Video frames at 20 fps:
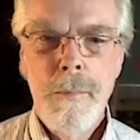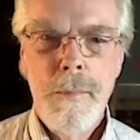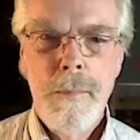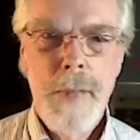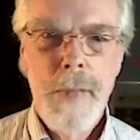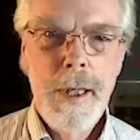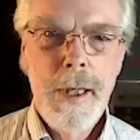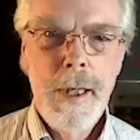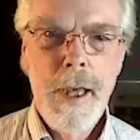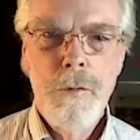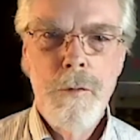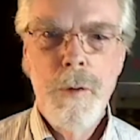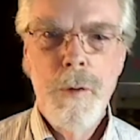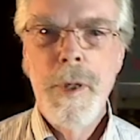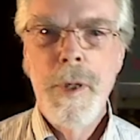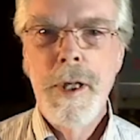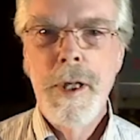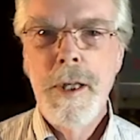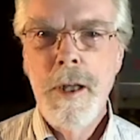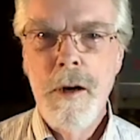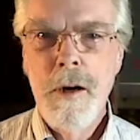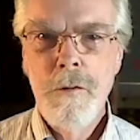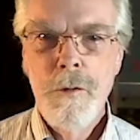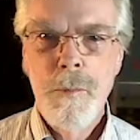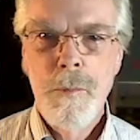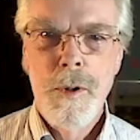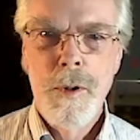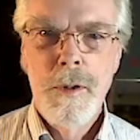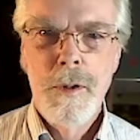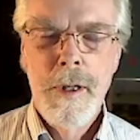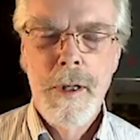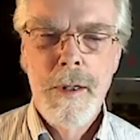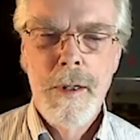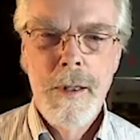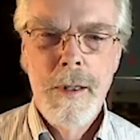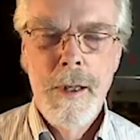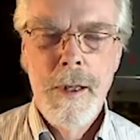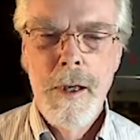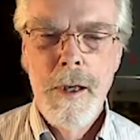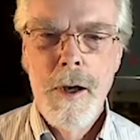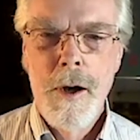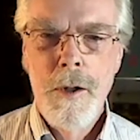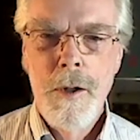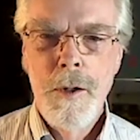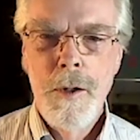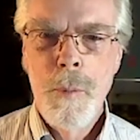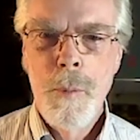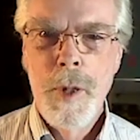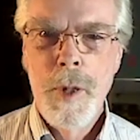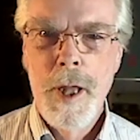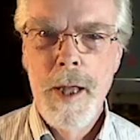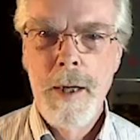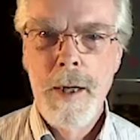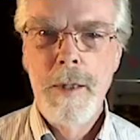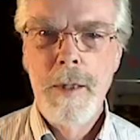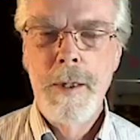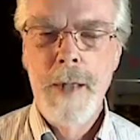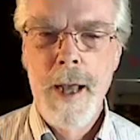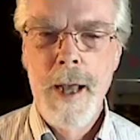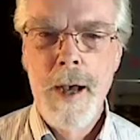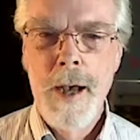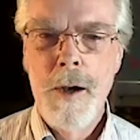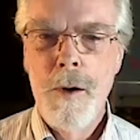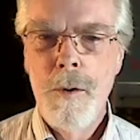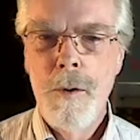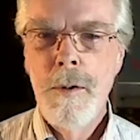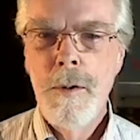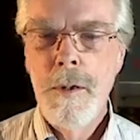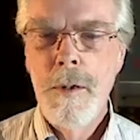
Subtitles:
make everybody comfortable on the planet now.